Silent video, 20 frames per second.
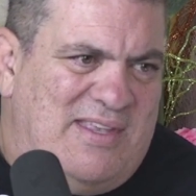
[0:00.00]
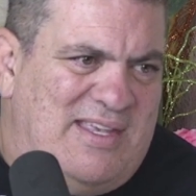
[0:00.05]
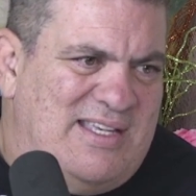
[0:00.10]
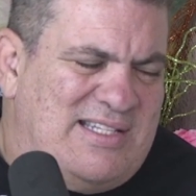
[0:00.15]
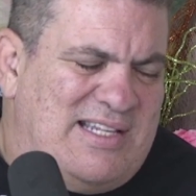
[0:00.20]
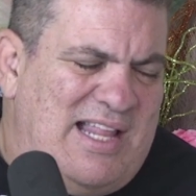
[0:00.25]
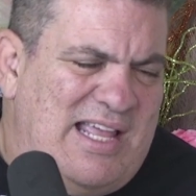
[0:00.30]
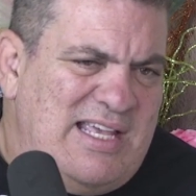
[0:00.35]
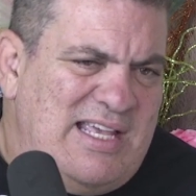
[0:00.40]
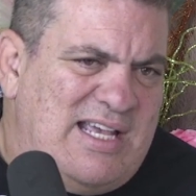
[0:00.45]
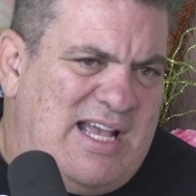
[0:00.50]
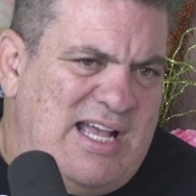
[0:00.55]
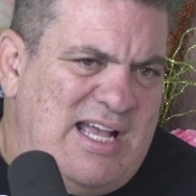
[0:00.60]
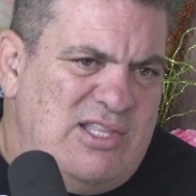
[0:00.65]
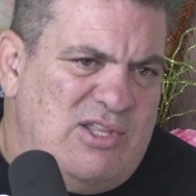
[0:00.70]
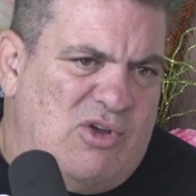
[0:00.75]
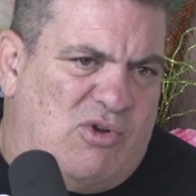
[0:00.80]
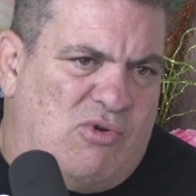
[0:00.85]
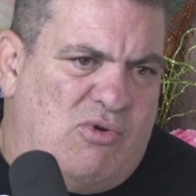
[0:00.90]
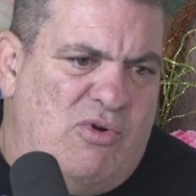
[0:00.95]
It's like
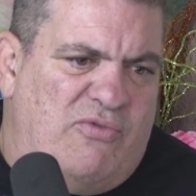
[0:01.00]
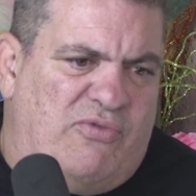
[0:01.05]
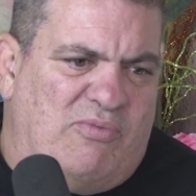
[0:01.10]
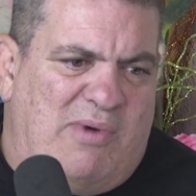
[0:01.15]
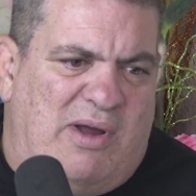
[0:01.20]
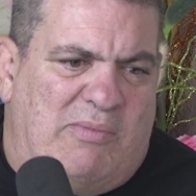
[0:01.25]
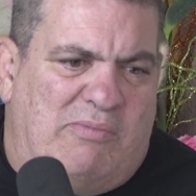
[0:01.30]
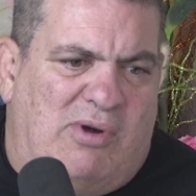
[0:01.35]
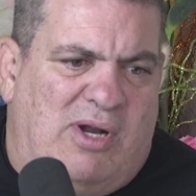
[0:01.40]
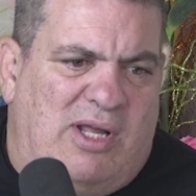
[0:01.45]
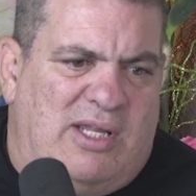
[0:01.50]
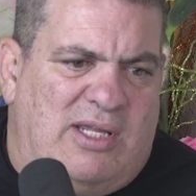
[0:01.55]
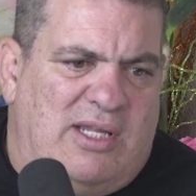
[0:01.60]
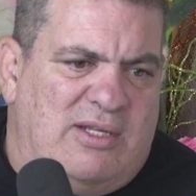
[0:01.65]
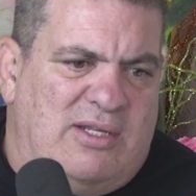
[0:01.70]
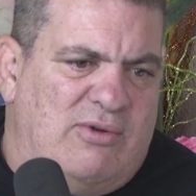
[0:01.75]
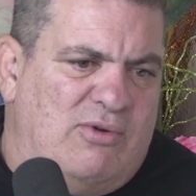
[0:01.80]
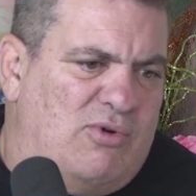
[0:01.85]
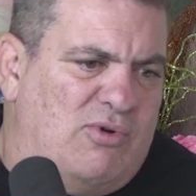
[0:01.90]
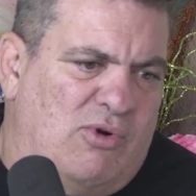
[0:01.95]
kind of cool for my
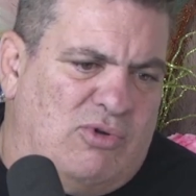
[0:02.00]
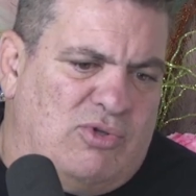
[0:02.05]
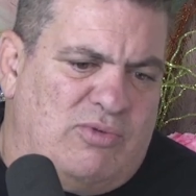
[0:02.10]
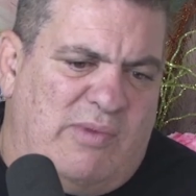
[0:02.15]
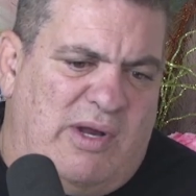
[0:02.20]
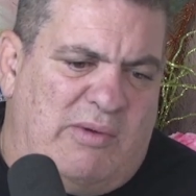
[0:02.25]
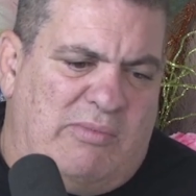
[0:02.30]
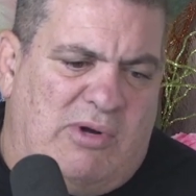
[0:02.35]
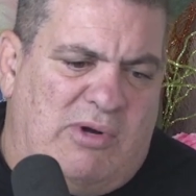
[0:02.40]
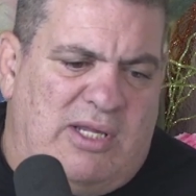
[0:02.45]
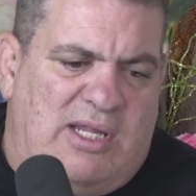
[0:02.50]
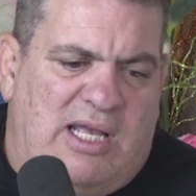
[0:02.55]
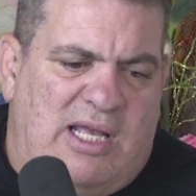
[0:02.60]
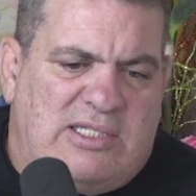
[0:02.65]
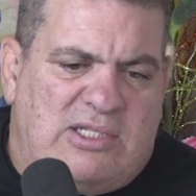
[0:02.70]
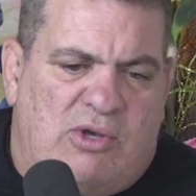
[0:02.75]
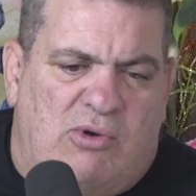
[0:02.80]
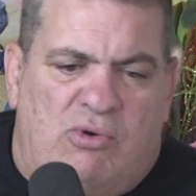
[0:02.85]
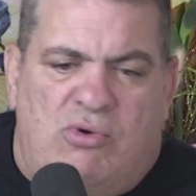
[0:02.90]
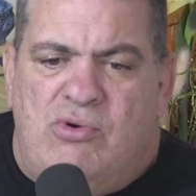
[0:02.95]
brother. You go to my brother,
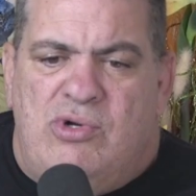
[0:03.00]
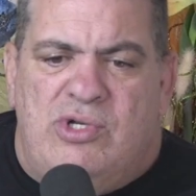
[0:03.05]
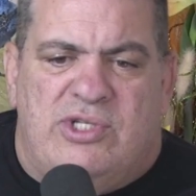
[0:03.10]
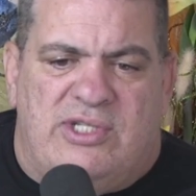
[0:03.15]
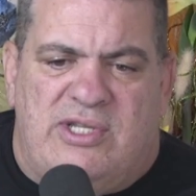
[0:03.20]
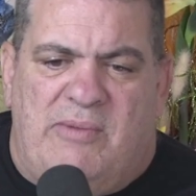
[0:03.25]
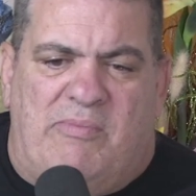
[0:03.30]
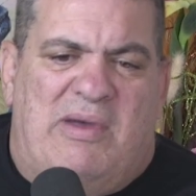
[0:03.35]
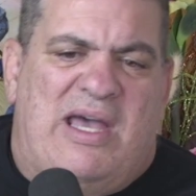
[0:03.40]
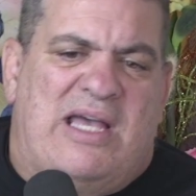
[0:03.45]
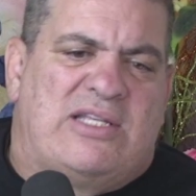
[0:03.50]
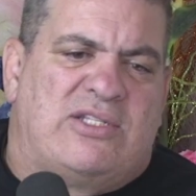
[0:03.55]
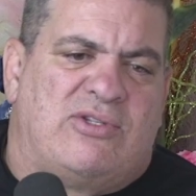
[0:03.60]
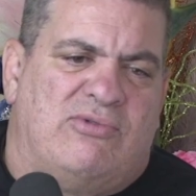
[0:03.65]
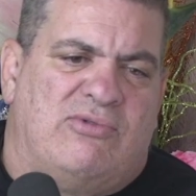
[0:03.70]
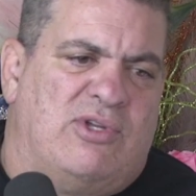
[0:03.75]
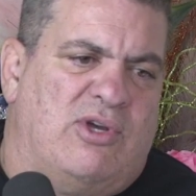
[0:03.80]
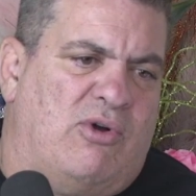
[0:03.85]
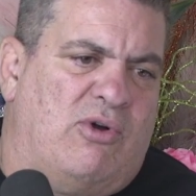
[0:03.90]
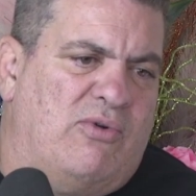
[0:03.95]
ask, who is the
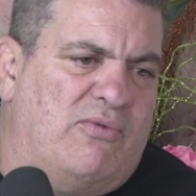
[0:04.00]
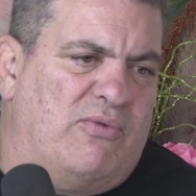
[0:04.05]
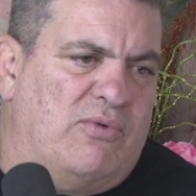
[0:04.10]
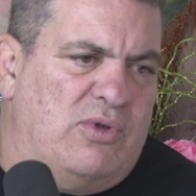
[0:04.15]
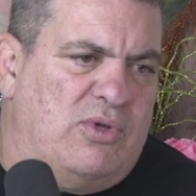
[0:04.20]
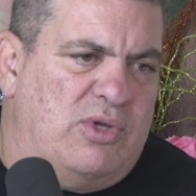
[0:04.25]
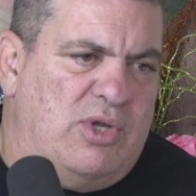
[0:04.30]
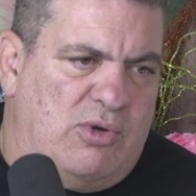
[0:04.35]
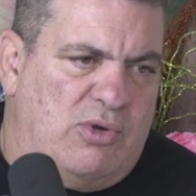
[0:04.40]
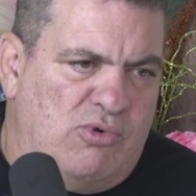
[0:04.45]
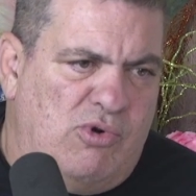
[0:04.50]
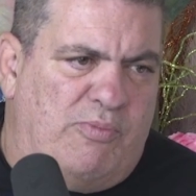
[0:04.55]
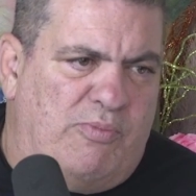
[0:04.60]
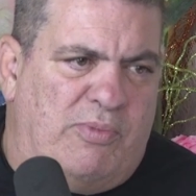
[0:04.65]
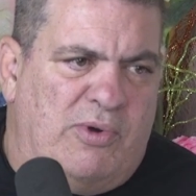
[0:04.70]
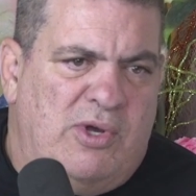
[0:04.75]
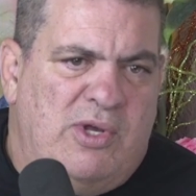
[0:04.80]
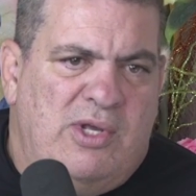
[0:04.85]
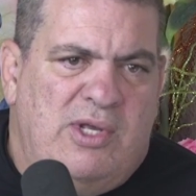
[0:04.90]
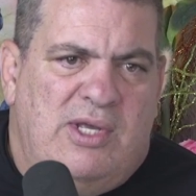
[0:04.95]
best in the
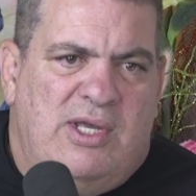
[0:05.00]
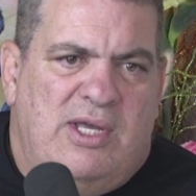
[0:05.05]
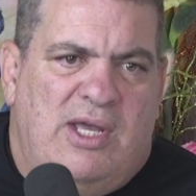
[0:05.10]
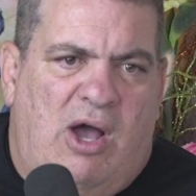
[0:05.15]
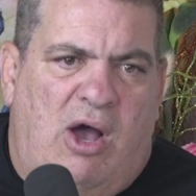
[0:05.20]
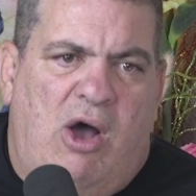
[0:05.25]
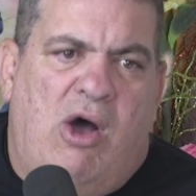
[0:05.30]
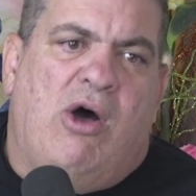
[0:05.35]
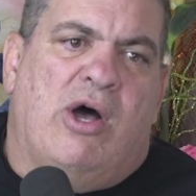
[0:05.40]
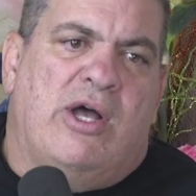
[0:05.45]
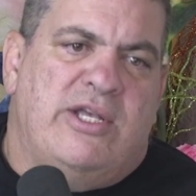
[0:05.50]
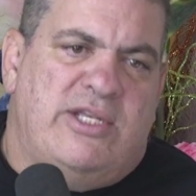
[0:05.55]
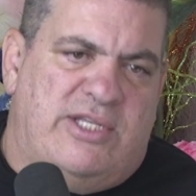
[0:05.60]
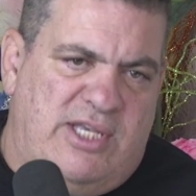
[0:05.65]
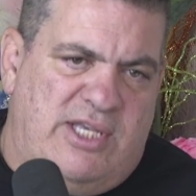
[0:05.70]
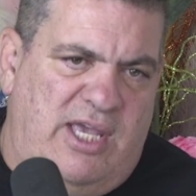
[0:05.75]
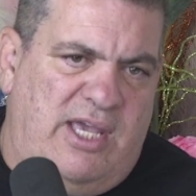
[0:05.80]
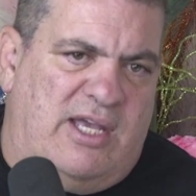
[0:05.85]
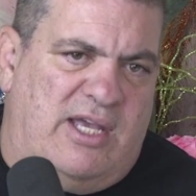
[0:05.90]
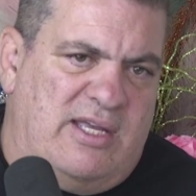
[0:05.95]
group? Oh,
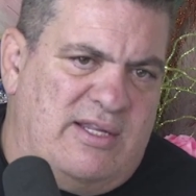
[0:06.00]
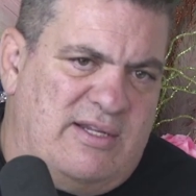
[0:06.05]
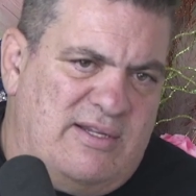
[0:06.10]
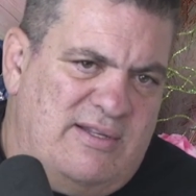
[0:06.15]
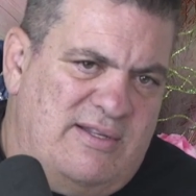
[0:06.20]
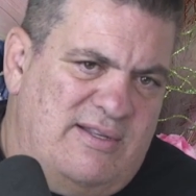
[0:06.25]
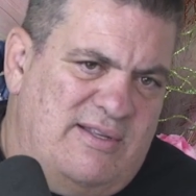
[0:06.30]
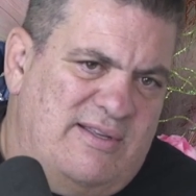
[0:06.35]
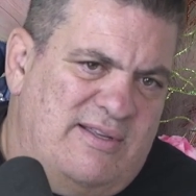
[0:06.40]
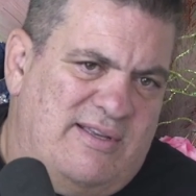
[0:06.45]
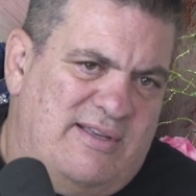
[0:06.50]
it's Rigan.